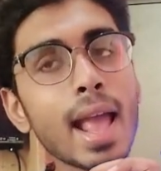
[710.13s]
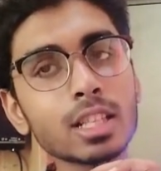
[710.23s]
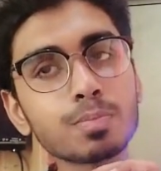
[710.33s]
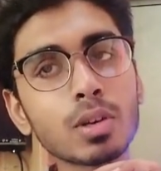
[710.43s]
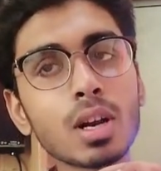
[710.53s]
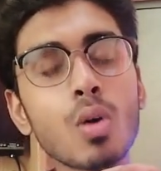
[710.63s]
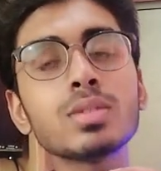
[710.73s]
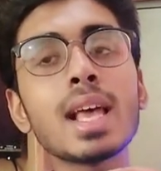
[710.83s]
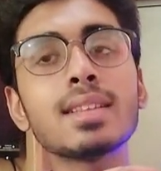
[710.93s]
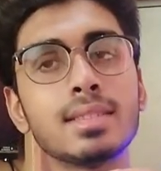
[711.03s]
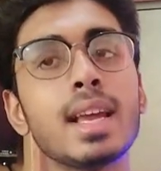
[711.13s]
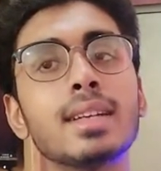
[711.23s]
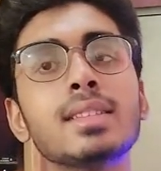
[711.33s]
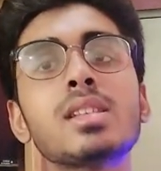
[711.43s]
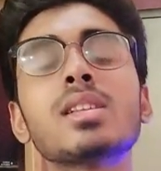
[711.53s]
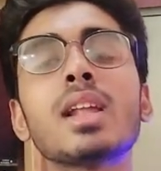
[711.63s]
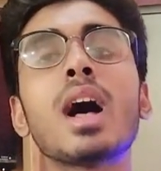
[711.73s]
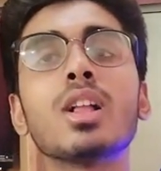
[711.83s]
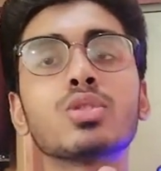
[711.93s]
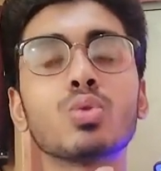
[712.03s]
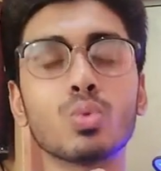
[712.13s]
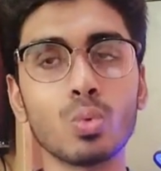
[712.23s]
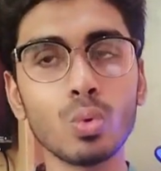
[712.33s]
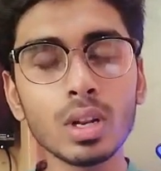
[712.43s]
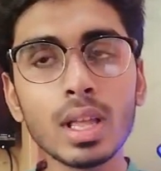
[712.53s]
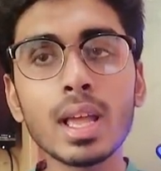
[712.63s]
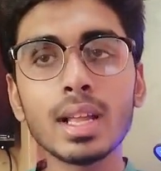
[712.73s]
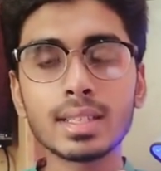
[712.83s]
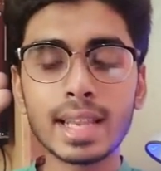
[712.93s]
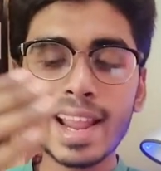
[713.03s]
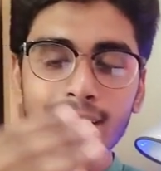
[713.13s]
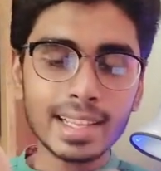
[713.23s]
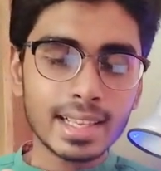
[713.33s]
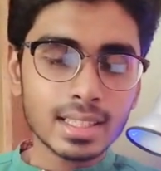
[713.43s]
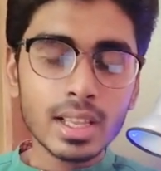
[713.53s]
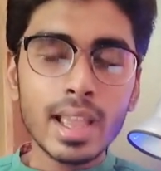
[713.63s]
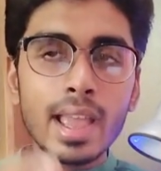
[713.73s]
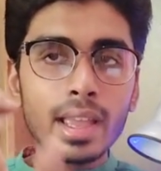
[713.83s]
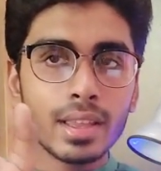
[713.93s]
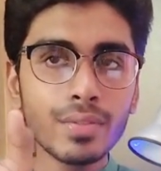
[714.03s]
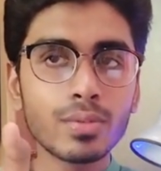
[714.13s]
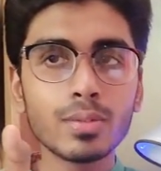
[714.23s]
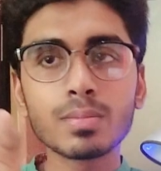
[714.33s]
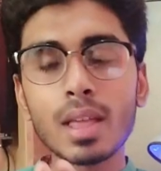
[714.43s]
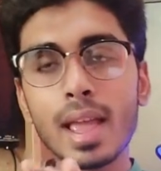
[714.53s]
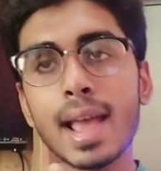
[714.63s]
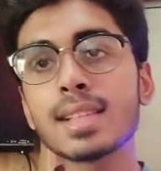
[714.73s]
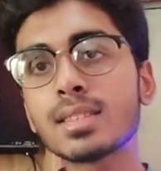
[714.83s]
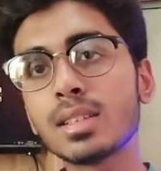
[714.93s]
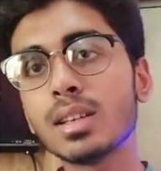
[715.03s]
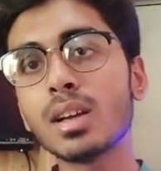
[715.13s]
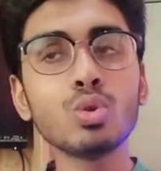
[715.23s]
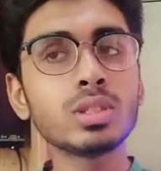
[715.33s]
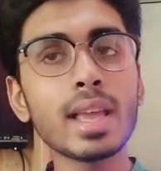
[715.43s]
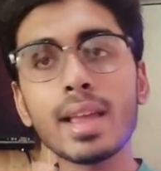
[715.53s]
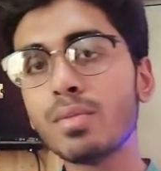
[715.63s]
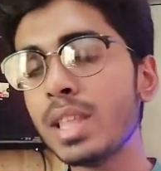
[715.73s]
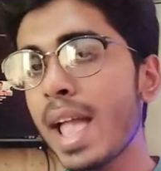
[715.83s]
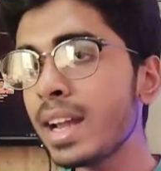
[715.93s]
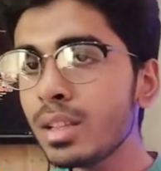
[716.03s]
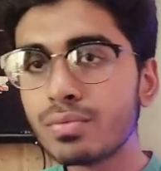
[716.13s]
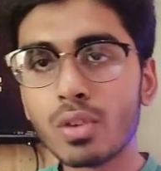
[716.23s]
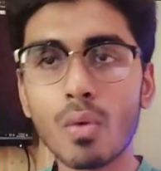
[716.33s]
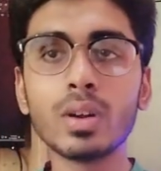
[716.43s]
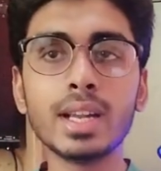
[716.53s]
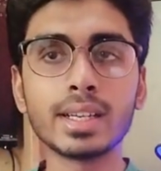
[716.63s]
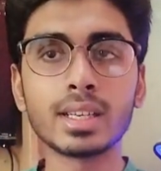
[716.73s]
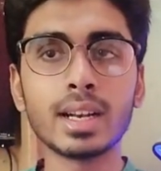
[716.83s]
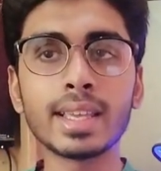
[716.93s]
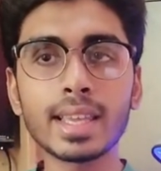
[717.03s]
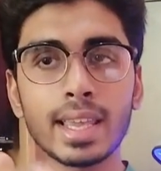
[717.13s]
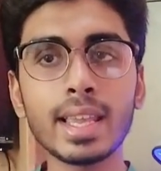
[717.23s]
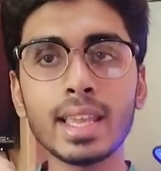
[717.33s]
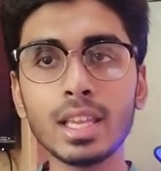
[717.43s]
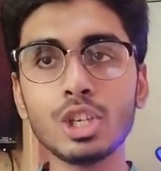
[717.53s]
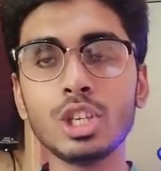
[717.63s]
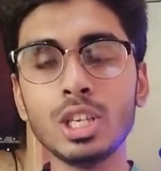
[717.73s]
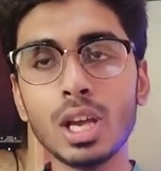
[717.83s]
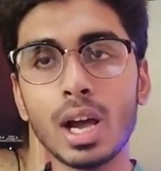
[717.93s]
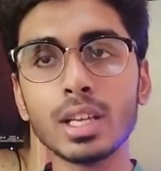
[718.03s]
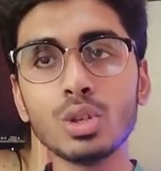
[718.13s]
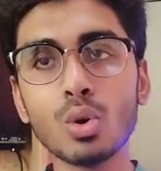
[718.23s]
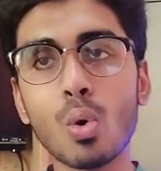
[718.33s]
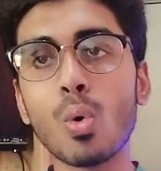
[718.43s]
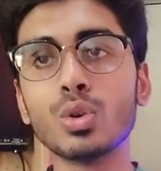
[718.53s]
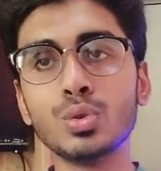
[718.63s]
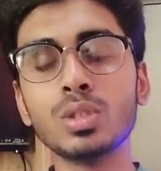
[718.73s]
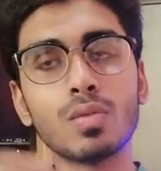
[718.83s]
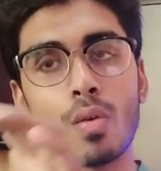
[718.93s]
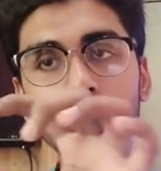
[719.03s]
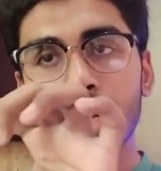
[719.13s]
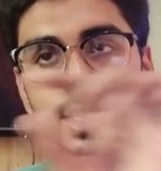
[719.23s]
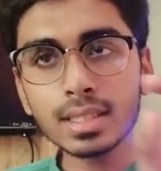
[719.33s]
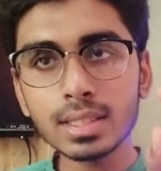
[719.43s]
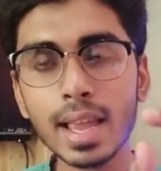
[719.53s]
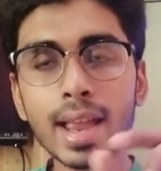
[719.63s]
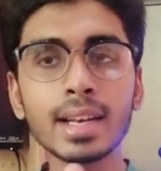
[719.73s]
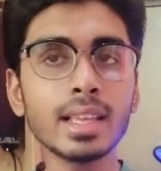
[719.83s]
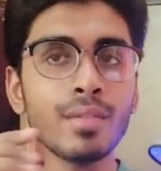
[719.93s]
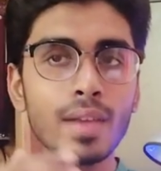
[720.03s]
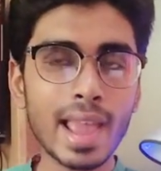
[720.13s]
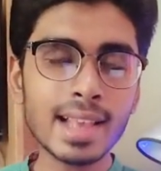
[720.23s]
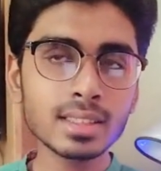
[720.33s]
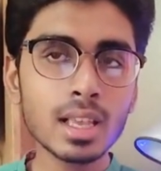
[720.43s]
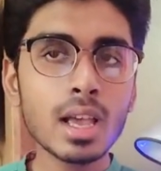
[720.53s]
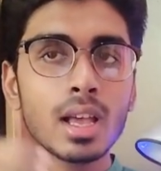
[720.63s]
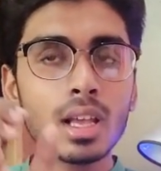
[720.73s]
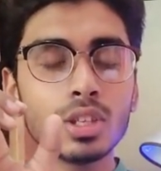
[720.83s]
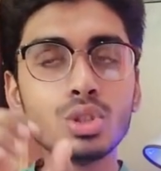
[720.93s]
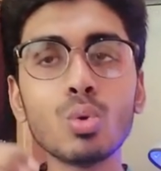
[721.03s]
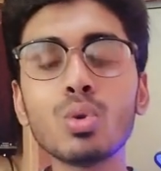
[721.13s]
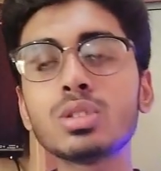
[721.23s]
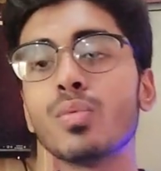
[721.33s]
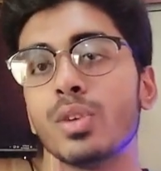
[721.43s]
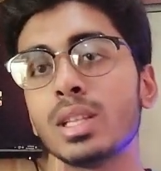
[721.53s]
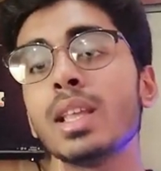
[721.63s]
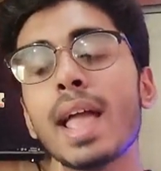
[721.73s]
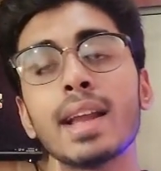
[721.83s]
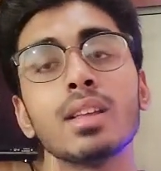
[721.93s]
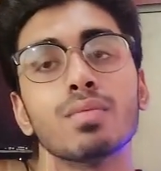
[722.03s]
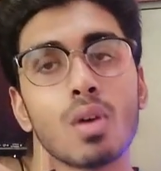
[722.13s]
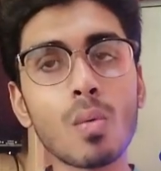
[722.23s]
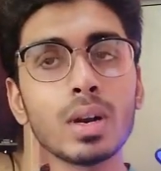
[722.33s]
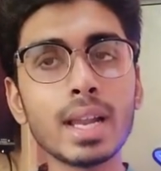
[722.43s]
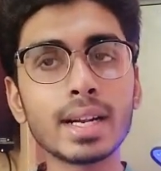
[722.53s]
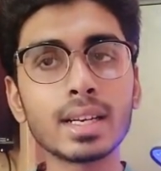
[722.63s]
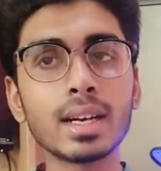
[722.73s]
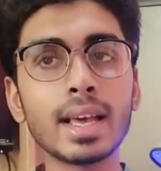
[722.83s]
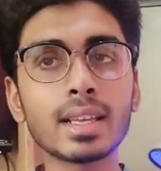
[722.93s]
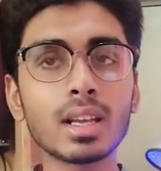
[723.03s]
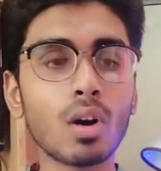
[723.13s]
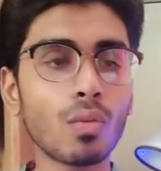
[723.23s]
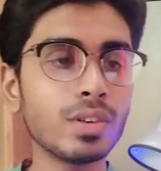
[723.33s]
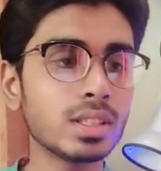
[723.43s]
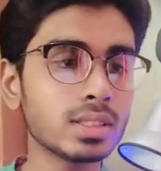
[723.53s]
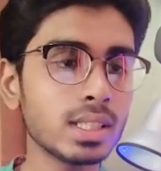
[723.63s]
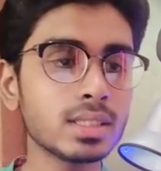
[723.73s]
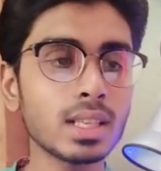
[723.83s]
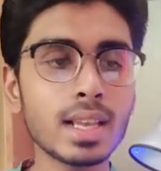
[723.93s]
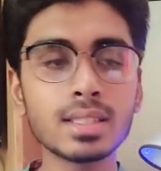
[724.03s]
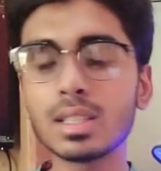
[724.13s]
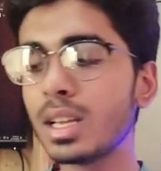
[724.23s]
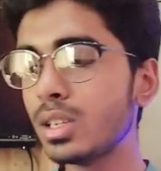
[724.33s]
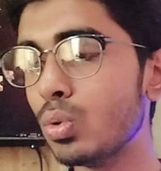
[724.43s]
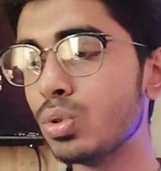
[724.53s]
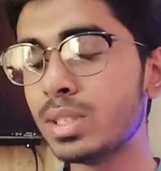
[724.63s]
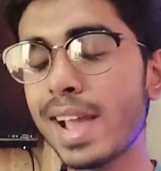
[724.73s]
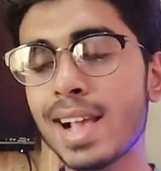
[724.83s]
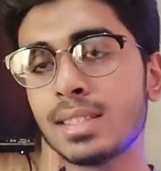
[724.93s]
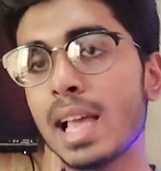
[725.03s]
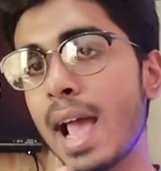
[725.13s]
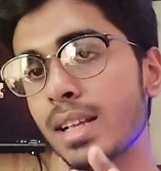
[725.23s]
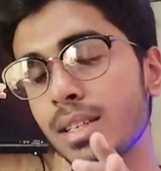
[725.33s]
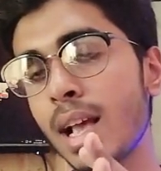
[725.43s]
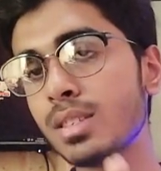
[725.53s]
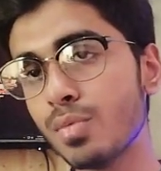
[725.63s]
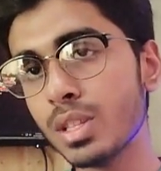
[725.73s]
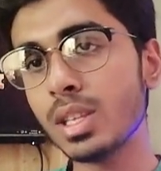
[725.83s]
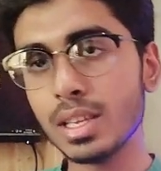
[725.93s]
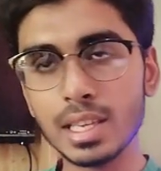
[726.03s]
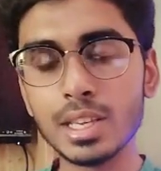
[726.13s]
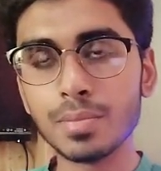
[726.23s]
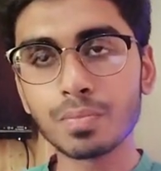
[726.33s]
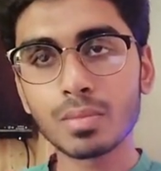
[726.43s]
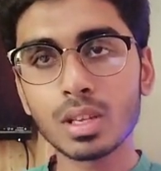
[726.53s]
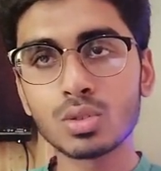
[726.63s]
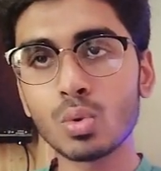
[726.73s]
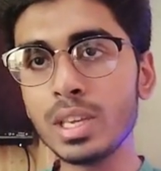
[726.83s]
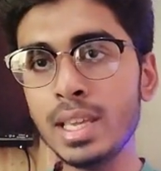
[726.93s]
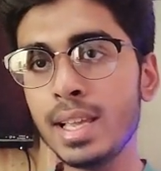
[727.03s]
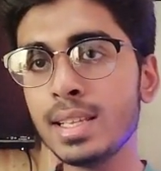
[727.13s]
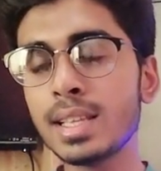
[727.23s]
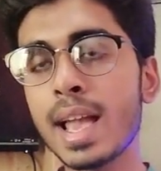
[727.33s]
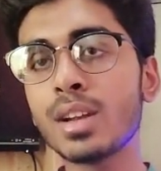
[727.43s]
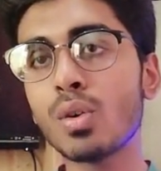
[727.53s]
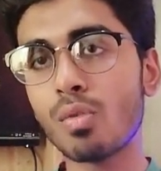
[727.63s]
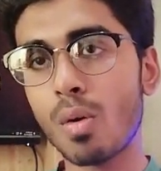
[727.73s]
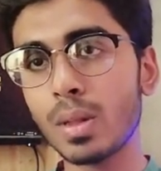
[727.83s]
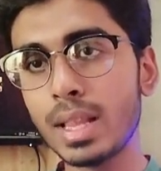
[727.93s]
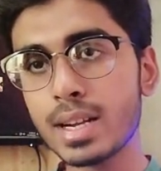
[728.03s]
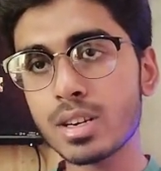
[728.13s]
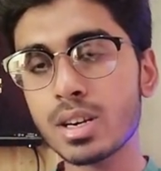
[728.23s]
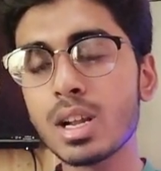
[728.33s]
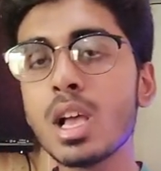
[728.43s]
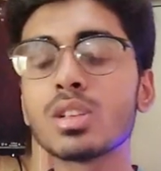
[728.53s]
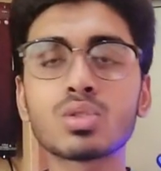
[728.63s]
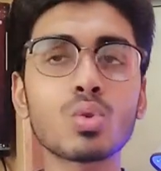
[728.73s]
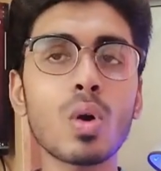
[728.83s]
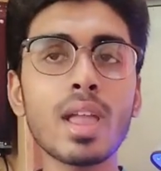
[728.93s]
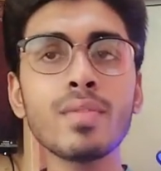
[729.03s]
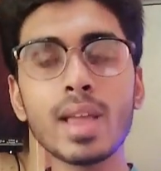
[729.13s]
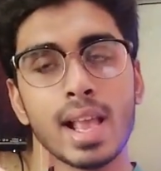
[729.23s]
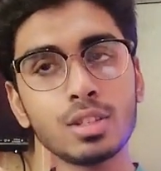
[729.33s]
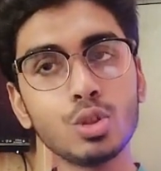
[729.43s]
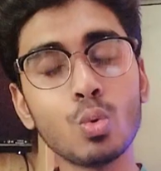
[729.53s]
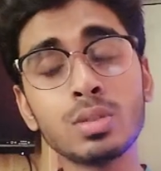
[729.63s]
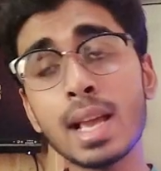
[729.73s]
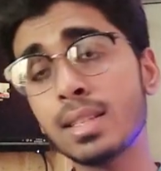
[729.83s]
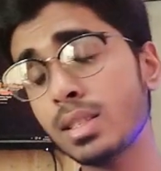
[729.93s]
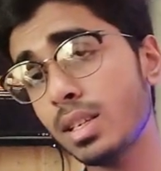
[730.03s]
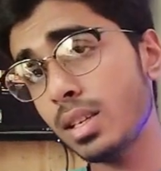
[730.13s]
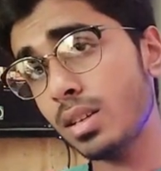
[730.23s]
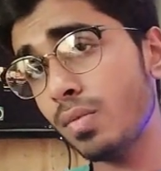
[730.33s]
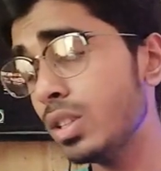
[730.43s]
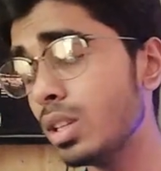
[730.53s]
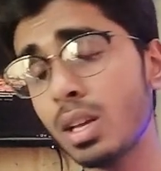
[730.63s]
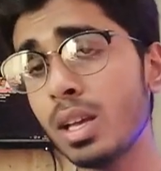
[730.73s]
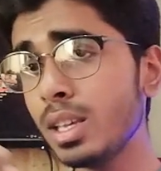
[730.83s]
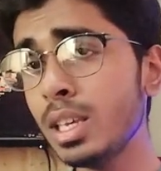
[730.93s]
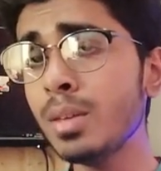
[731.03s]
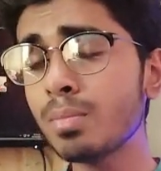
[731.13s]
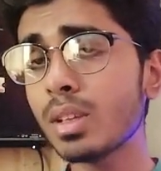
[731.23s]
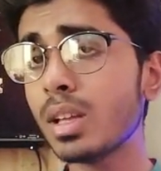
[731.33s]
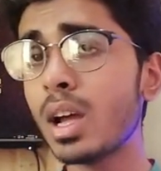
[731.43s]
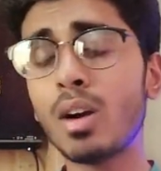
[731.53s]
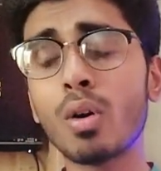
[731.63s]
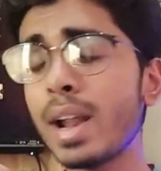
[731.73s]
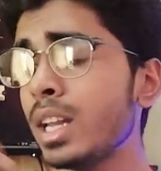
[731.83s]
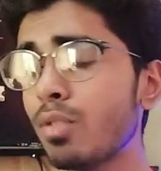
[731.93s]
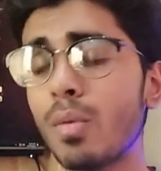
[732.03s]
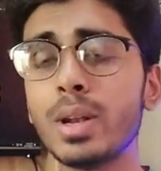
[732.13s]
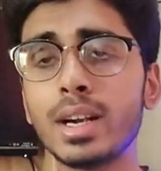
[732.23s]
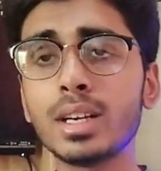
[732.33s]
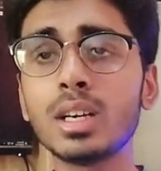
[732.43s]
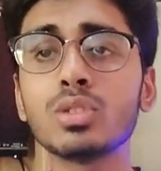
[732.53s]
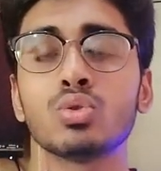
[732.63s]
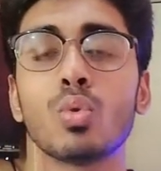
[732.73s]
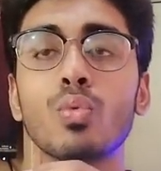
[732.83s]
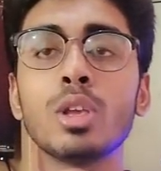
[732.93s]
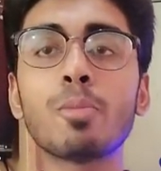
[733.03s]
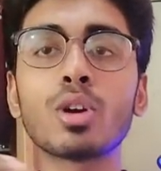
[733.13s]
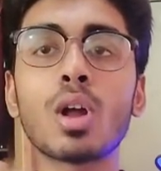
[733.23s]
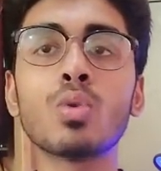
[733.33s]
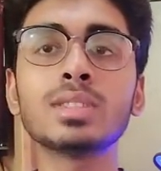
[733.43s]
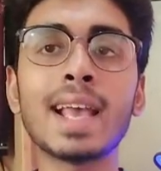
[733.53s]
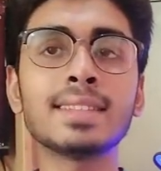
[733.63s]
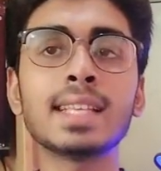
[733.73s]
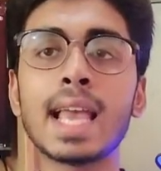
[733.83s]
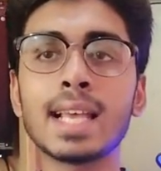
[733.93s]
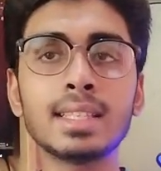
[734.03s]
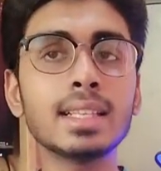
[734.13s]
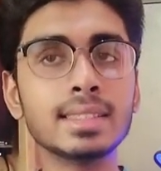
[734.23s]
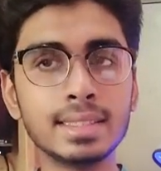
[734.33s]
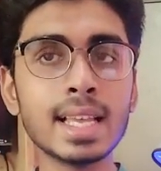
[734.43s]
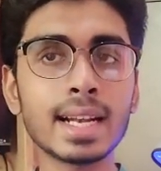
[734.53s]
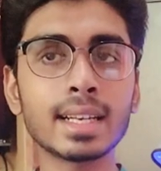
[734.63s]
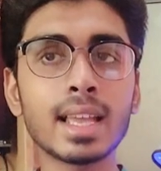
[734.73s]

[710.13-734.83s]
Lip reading: As pronounced as Z. This is an also rule, that is, if S used with any vowel letter like A, E, I, O, use the vowel letters, and if S used with any vowel letter like of other things is used S with E. So E is an vowel letter. So if S used as with E or any vowel letter, so we pronounce S as Z.